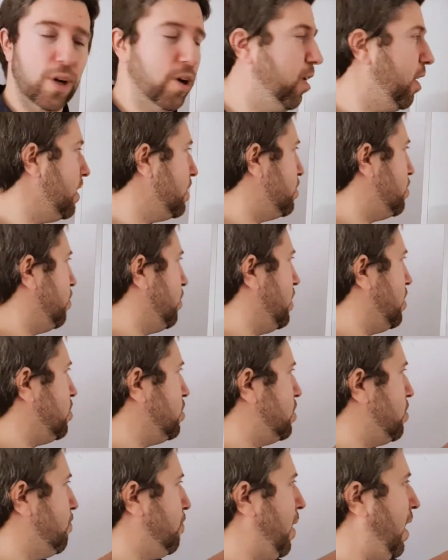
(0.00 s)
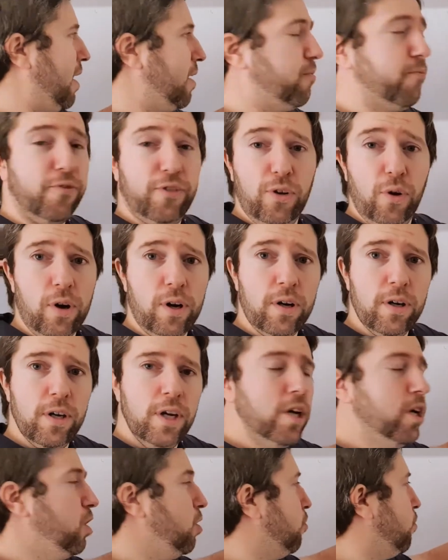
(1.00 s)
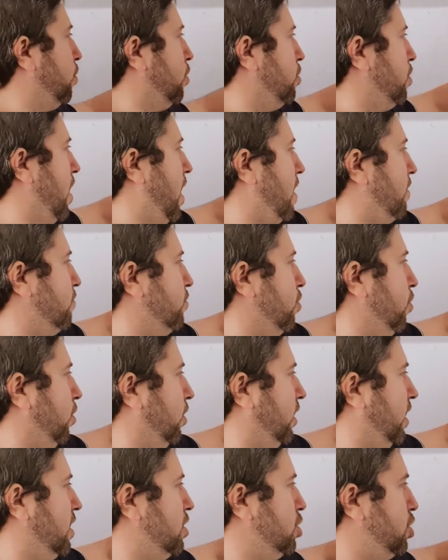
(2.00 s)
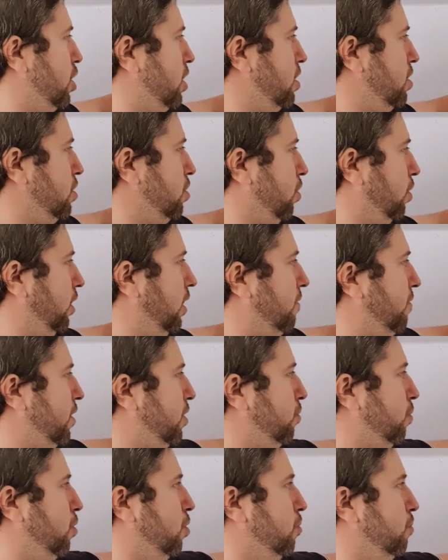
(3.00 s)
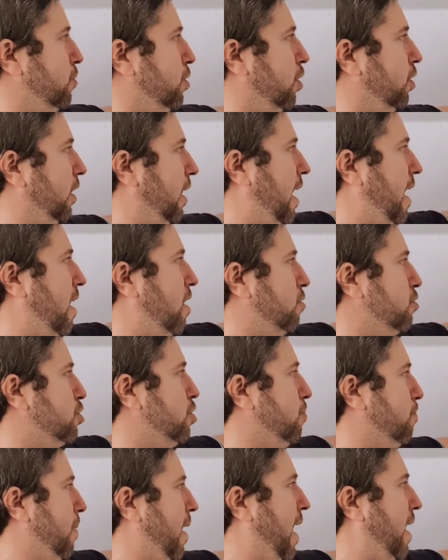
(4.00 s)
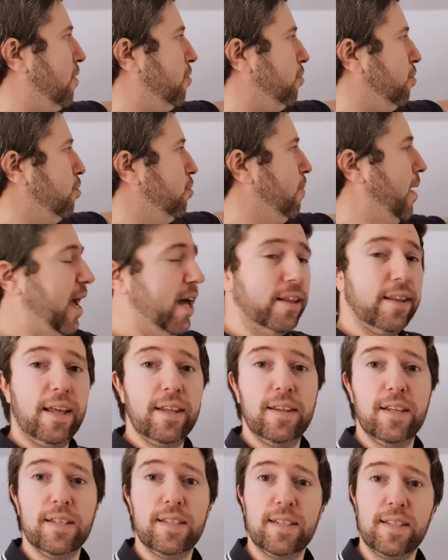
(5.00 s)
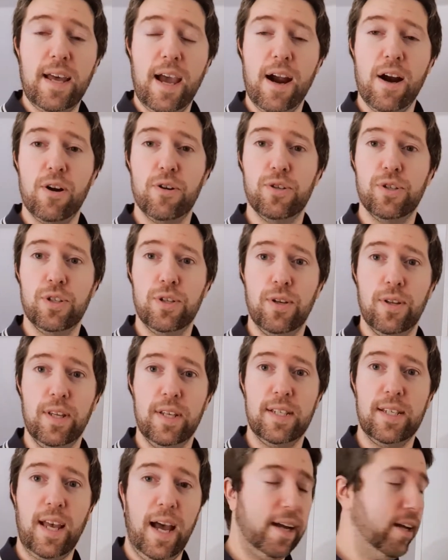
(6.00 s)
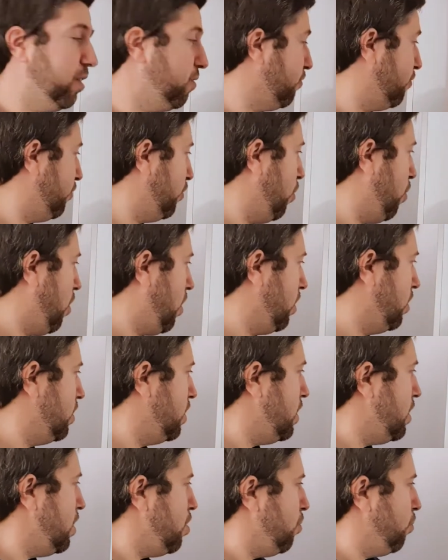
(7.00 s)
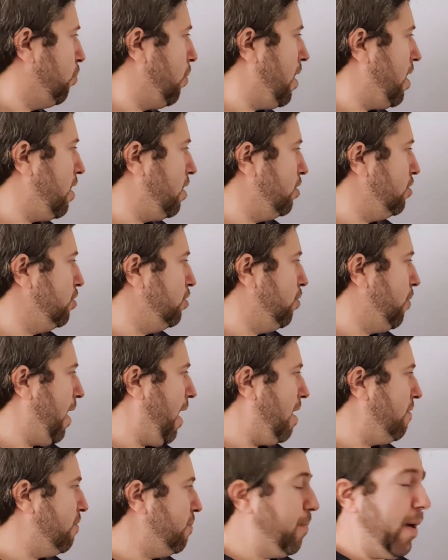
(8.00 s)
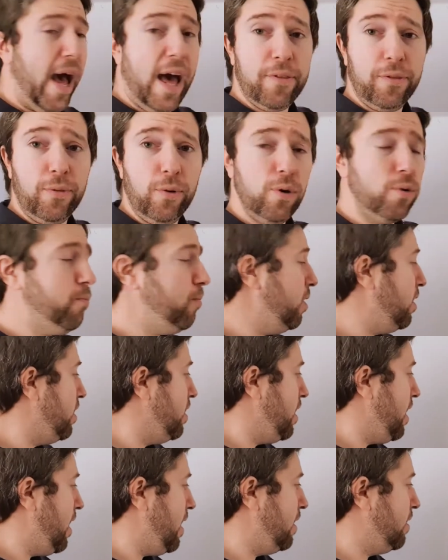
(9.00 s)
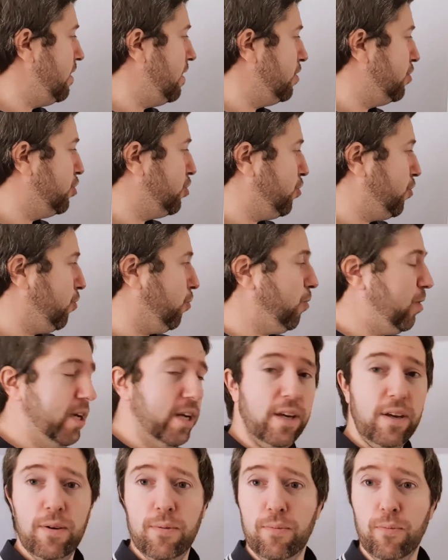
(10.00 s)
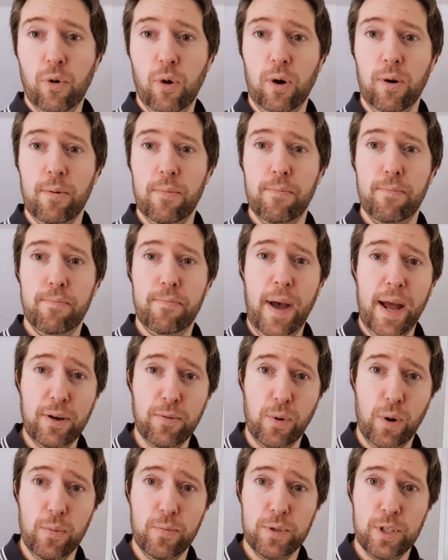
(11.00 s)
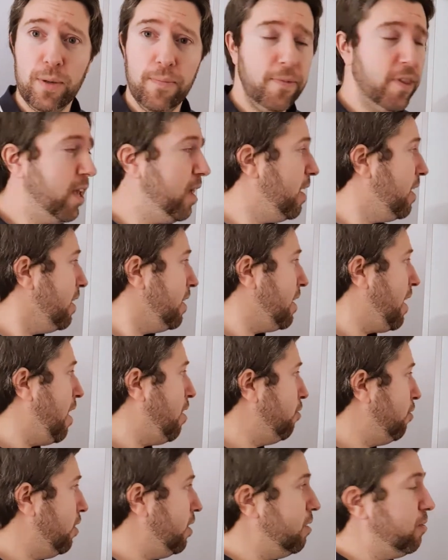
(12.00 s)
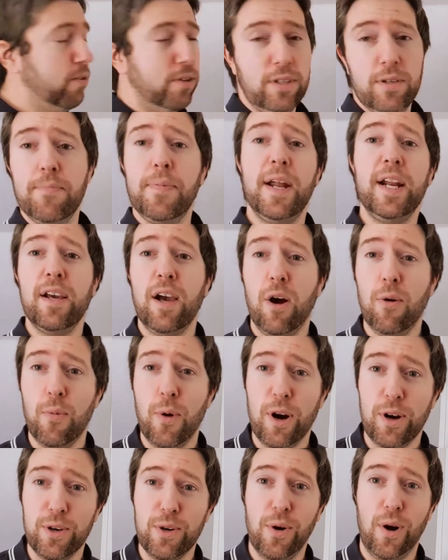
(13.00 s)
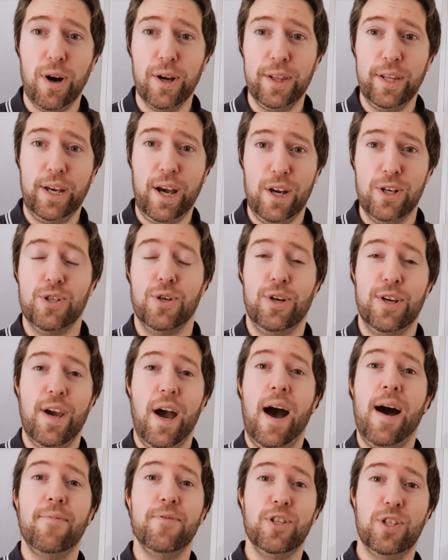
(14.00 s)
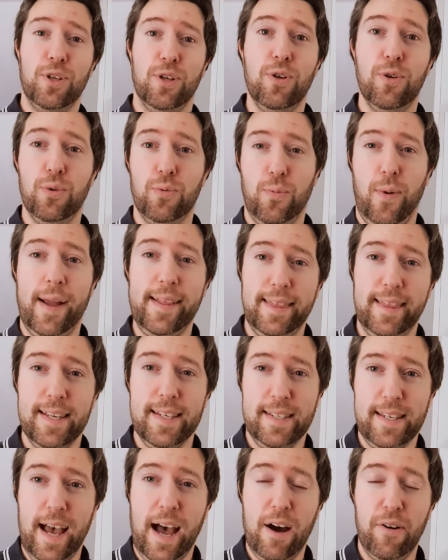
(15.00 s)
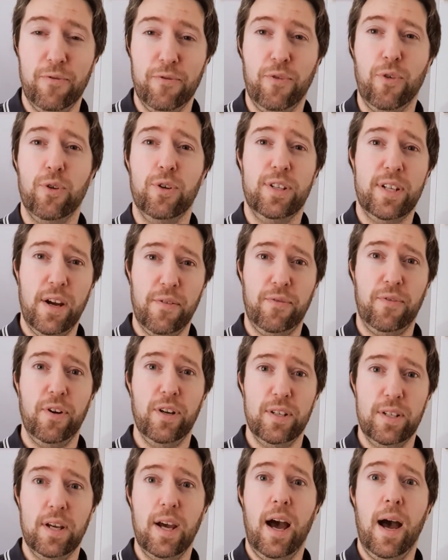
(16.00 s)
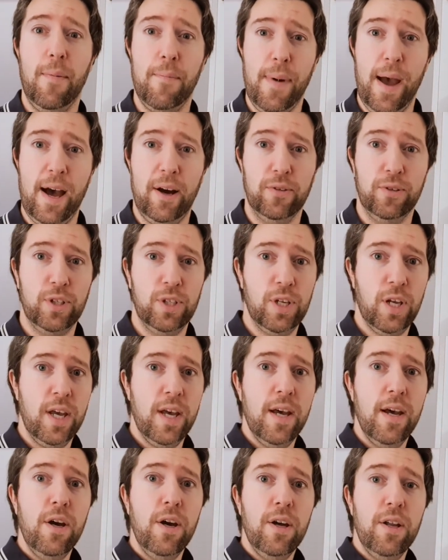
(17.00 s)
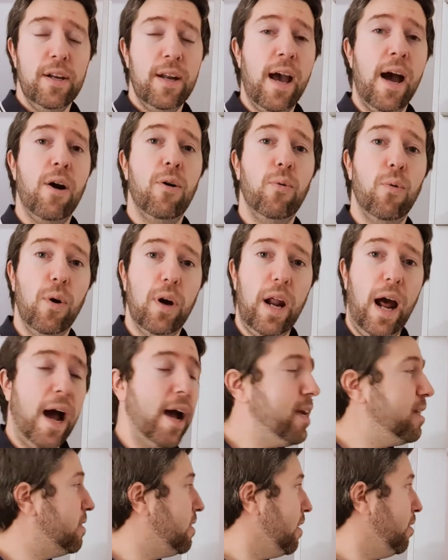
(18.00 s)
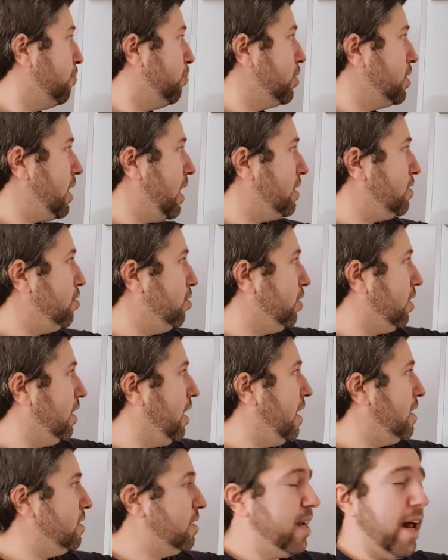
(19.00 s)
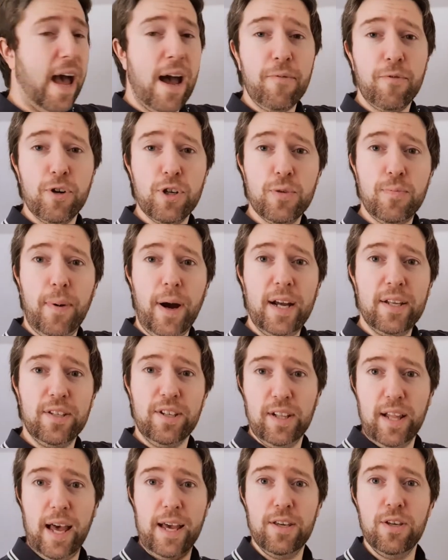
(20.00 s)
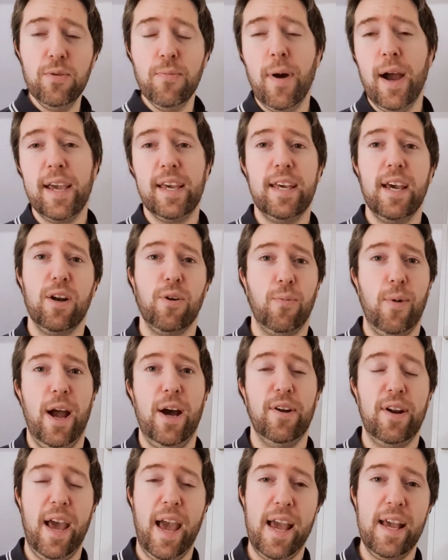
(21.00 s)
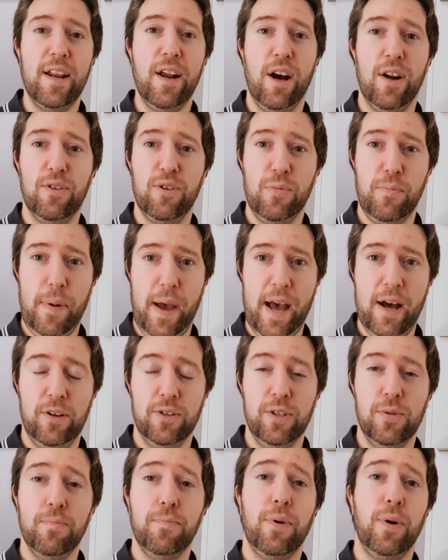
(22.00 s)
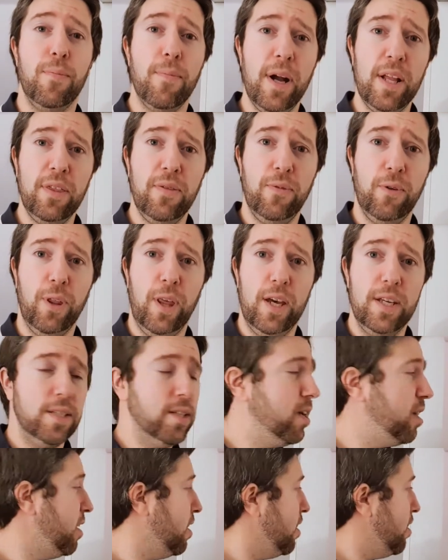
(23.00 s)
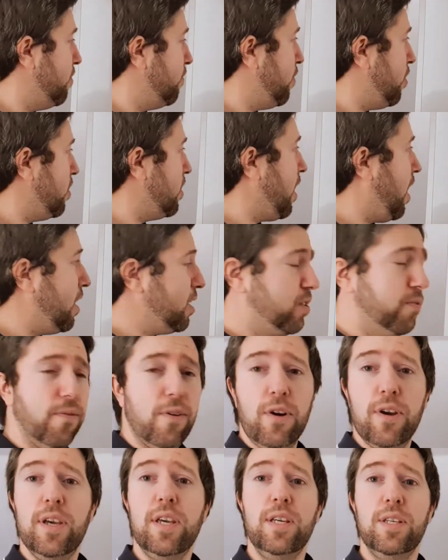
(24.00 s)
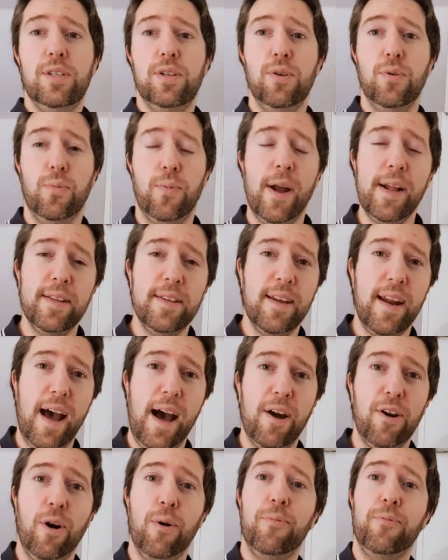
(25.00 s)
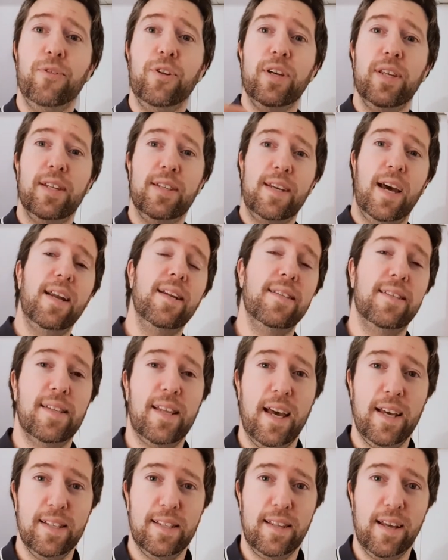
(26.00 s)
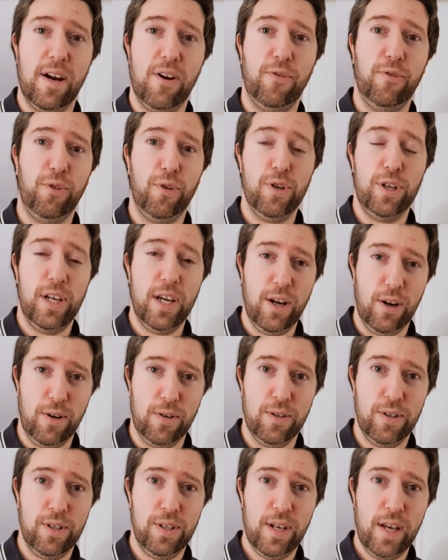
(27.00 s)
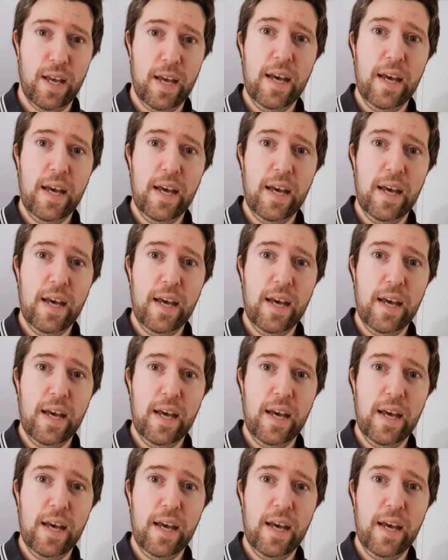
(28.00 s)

All right, so here's the bottom floor where you have your kitchen, your living room, your lounge, your bathroom, and then the stairs to the second floor, where you have a bathroom and then three more bedrooms. Now, depending on where you are in the country, obviously you'd rent this out for different amounts. Now, what I did was I took it as an average buy-to-let. You might get around £800 per month for this. Very nice, very easy. Rent it out. Hopefully the tenant stays there for years.